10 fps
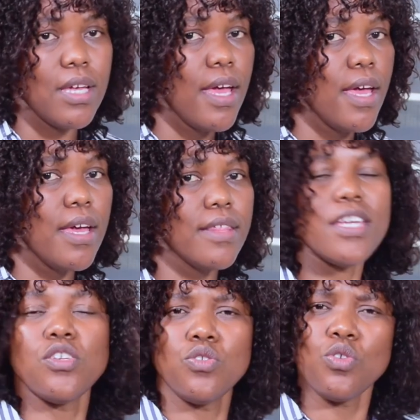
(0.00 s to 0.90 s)

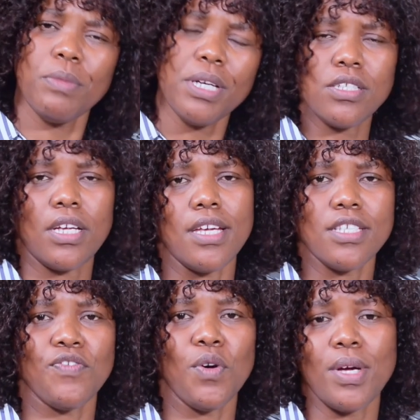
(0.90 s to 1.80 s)
Thank you so much,
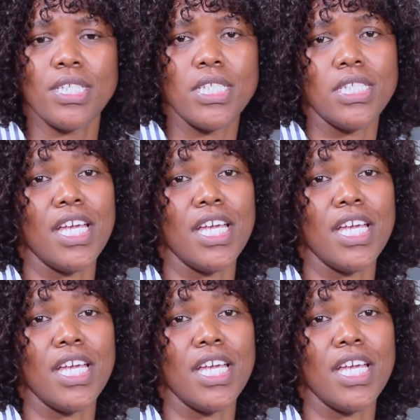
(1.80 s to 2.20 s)
guys, for watching.